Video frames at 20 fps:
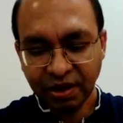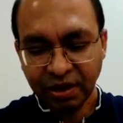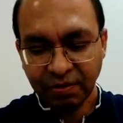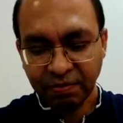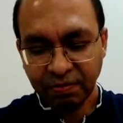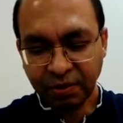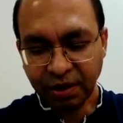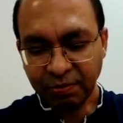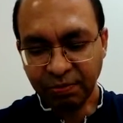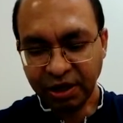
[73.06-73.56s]

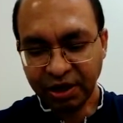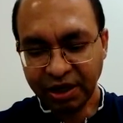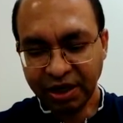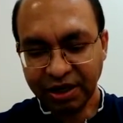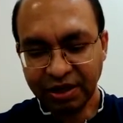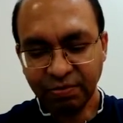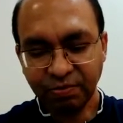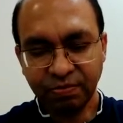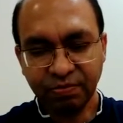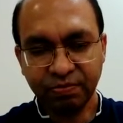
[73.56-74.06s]
public
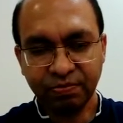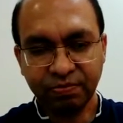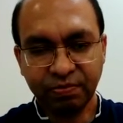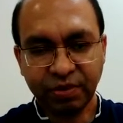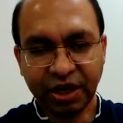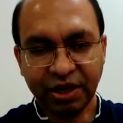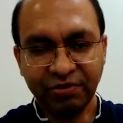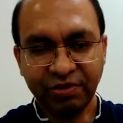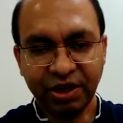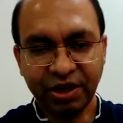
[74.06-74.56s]
and
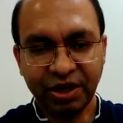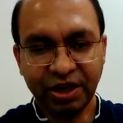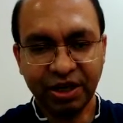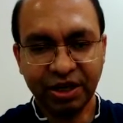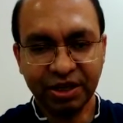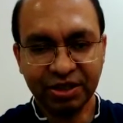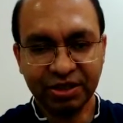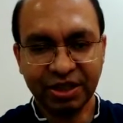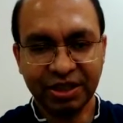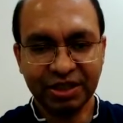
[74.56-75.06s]
private
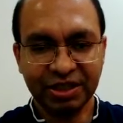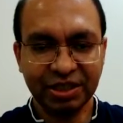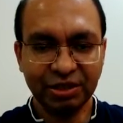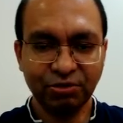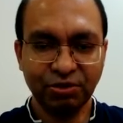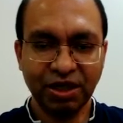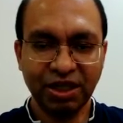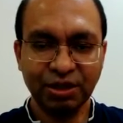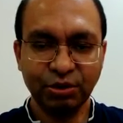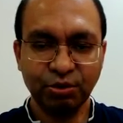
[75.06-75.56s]
data sets as
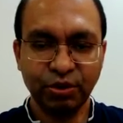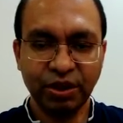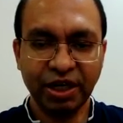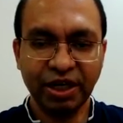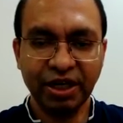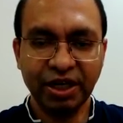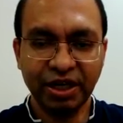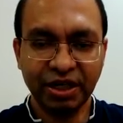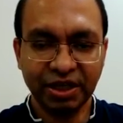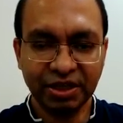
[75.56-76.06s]
well as free
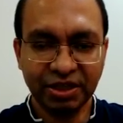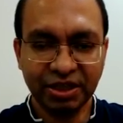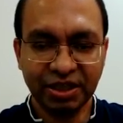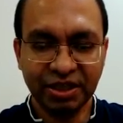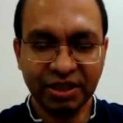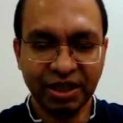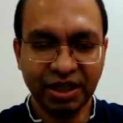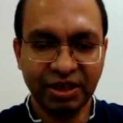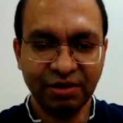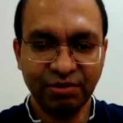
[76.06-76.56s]
data
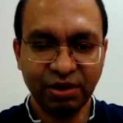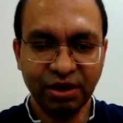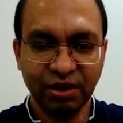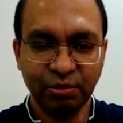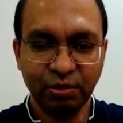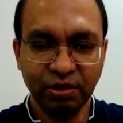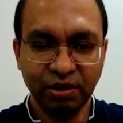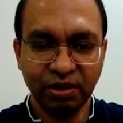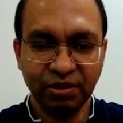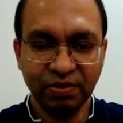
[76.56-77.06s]
sets are
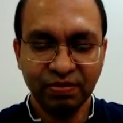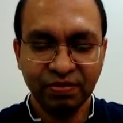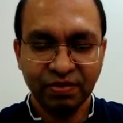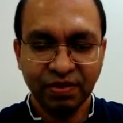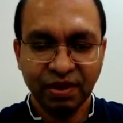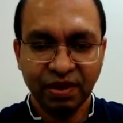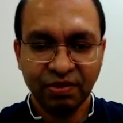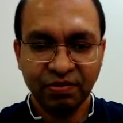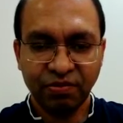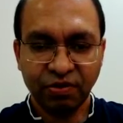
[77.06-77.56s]
available
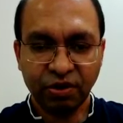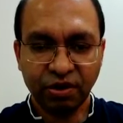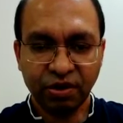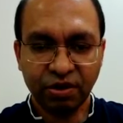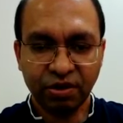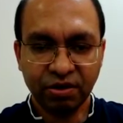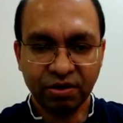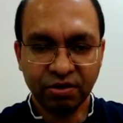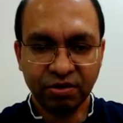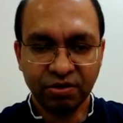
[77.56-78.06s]

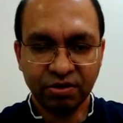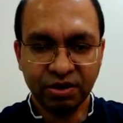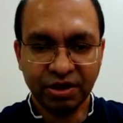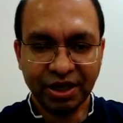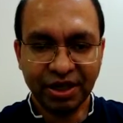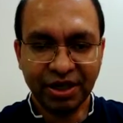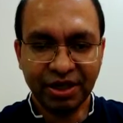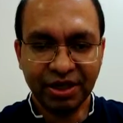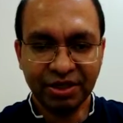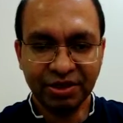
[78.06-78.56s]
for
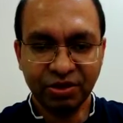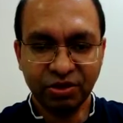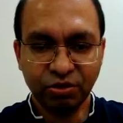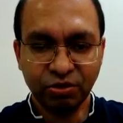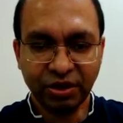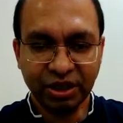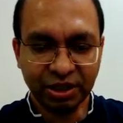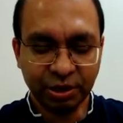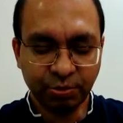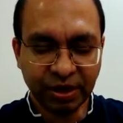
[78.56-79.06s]
scientists to
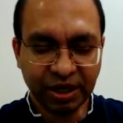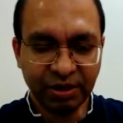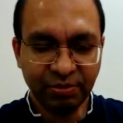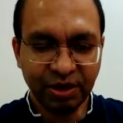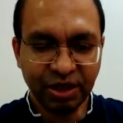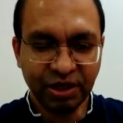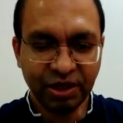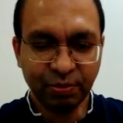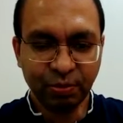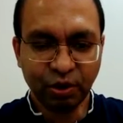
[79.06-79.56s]

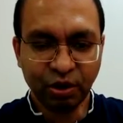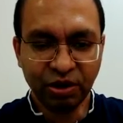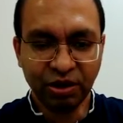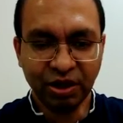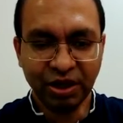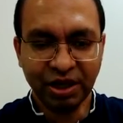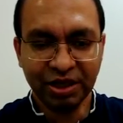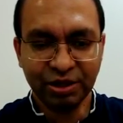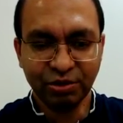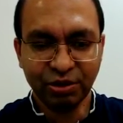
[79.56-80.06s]
experiment upon,
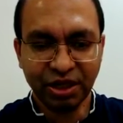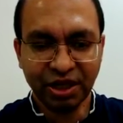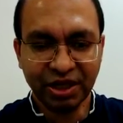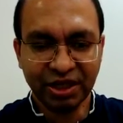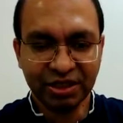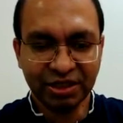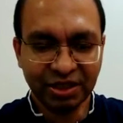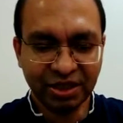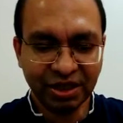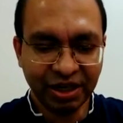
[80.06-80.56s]
as well
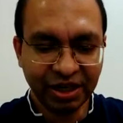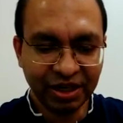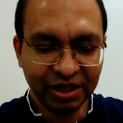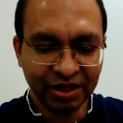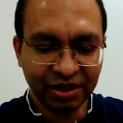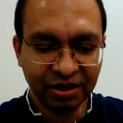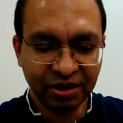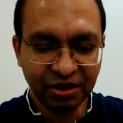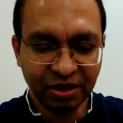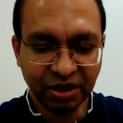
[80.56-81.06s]
as
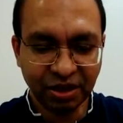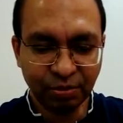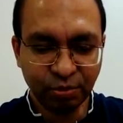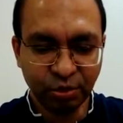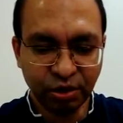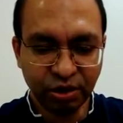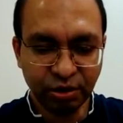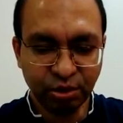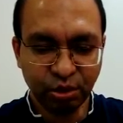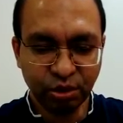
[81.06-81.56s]
create
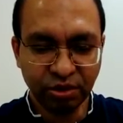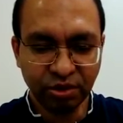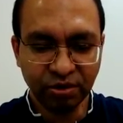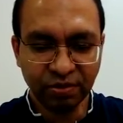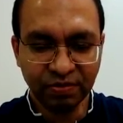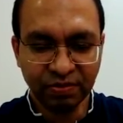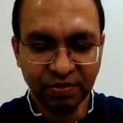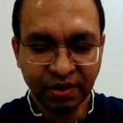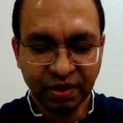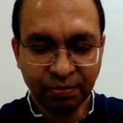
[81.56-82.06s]
beautiful
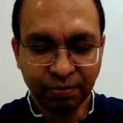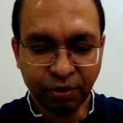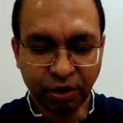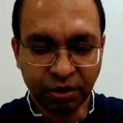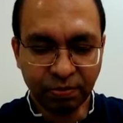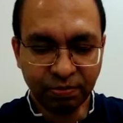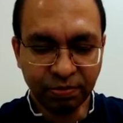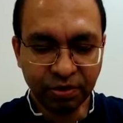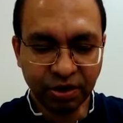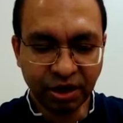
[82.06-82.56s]

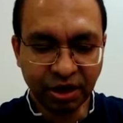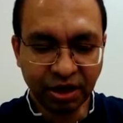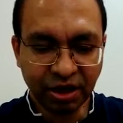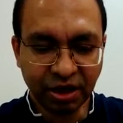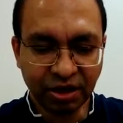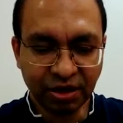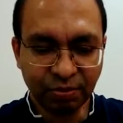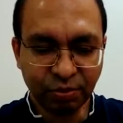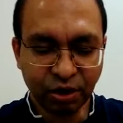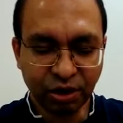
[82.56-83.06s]

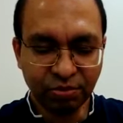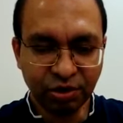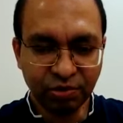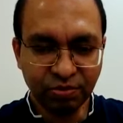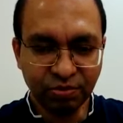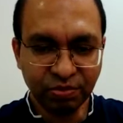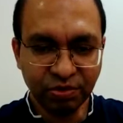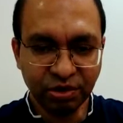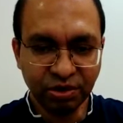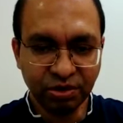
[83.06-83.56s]

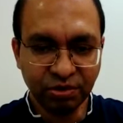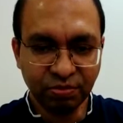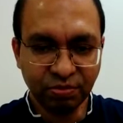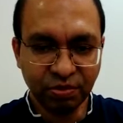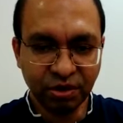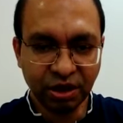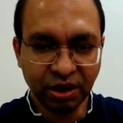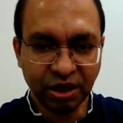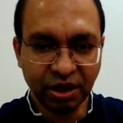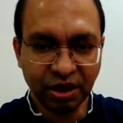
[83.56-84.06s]
problems
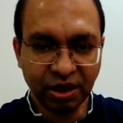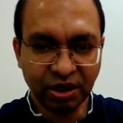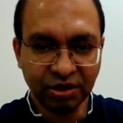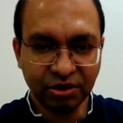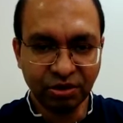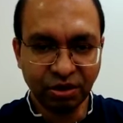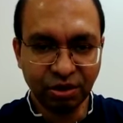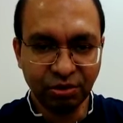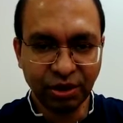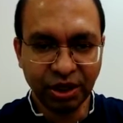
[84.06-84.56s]

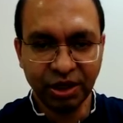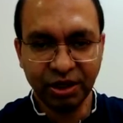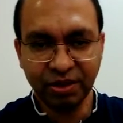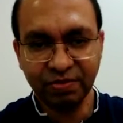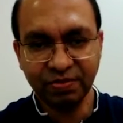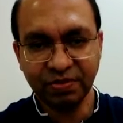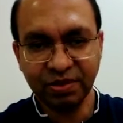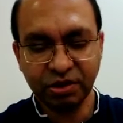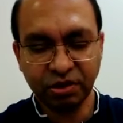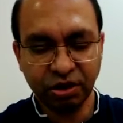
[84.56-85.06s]
solving
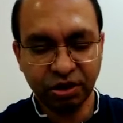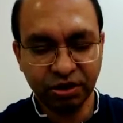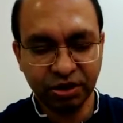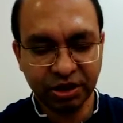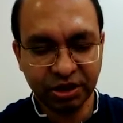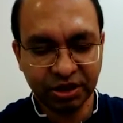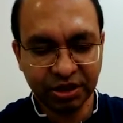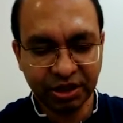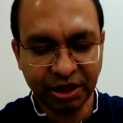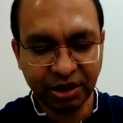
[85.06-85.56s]

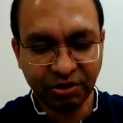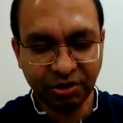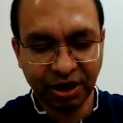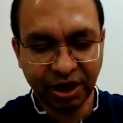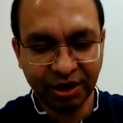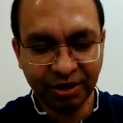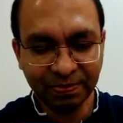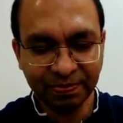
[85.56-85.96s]
solutions around that.